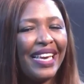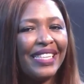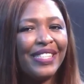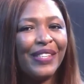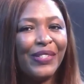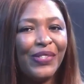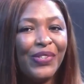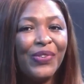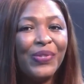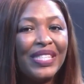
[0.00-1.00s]
is the
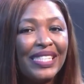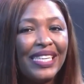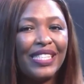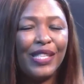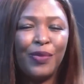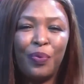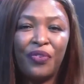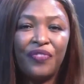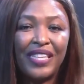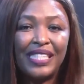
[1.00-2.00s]
new season's
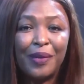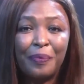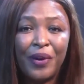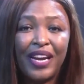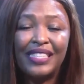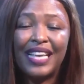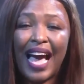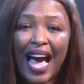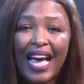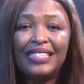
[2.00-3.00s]
Prophetic Prayers
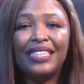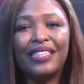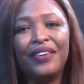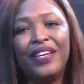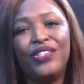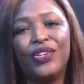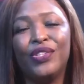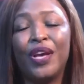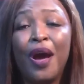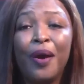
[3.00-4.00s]
and
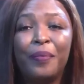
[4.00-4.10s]
Declarations,